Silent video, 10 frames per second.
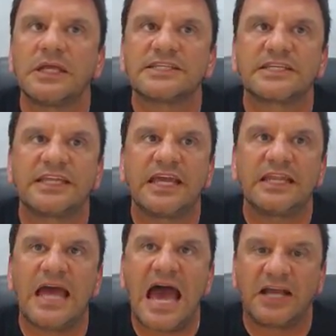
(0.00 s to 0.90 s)
is going to
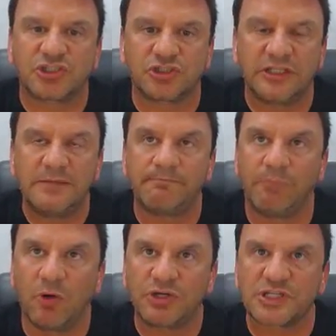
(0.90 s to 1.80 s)
get actually
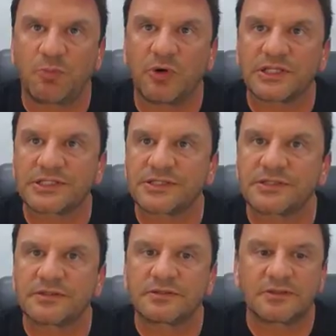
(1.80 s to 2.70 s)
bonus
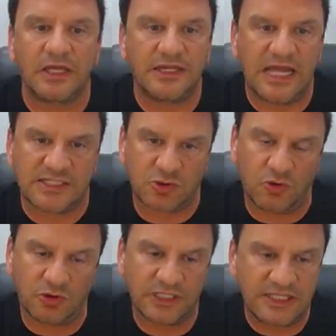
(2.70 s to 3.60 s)
points. And that's
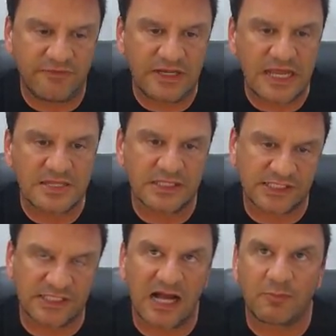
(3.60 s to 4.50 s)
called a dividend. In the
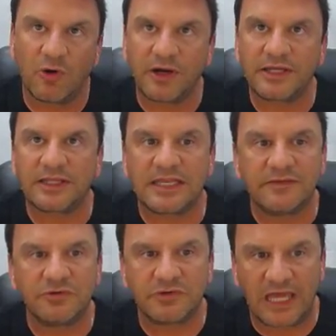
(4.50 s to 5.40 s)
stock market, they
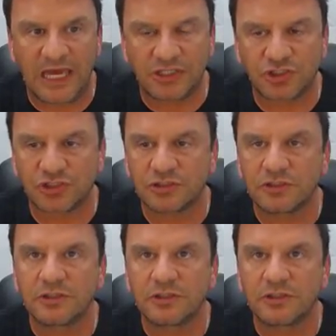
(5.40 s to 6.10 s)
give you cash.